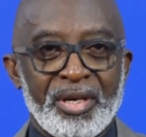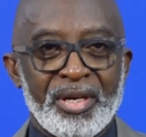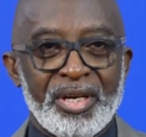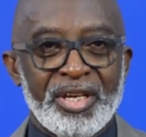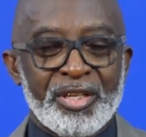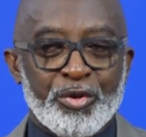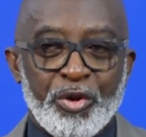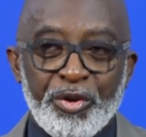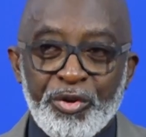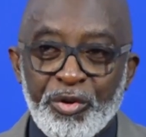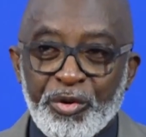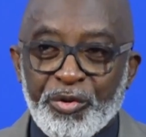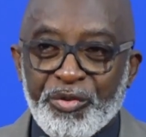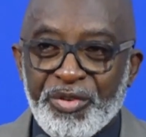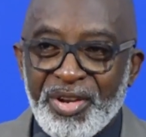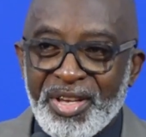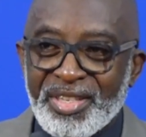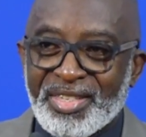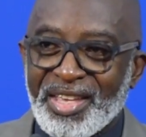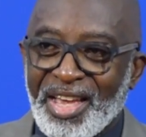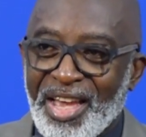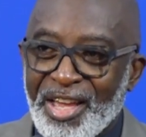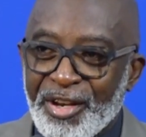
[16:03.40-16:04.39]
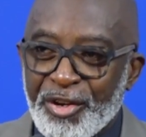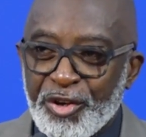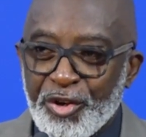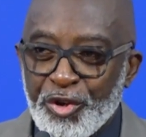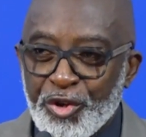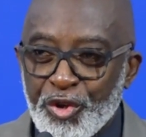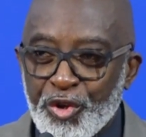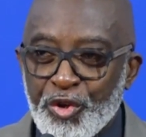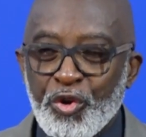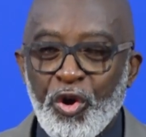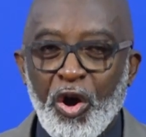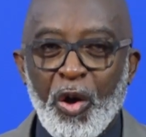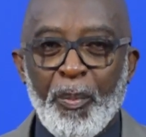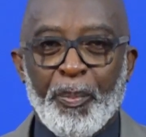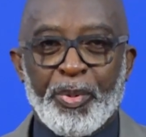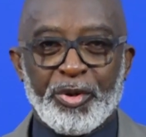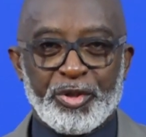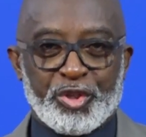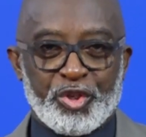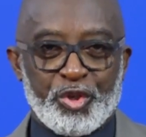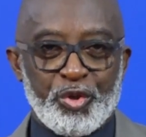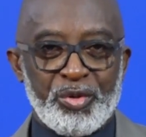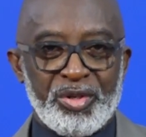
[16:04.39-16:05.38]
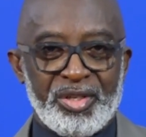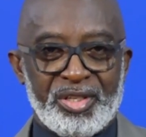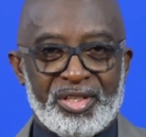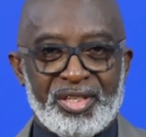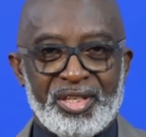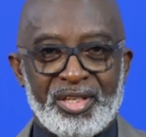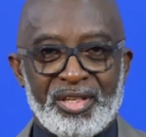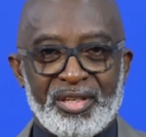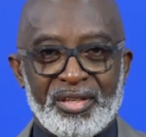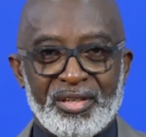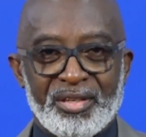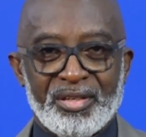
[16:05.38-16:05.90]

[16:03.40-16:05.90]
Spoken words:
it's going to create a new opportunity